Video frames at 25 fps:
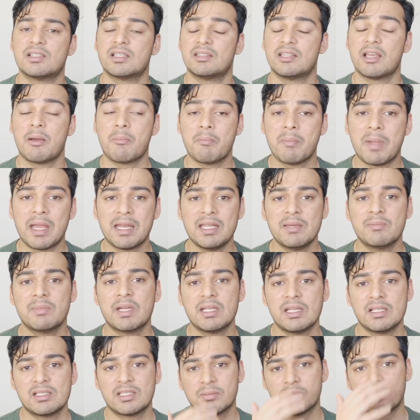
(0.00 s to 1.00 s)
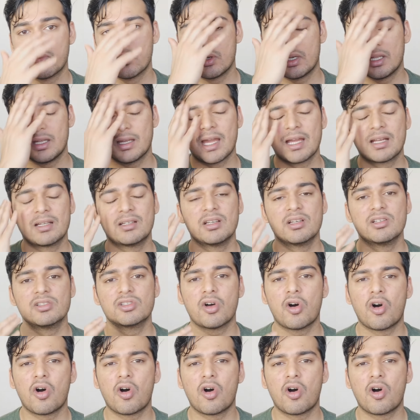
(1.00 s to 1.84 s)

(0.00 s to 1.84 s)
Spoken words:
and there are many supporting actors,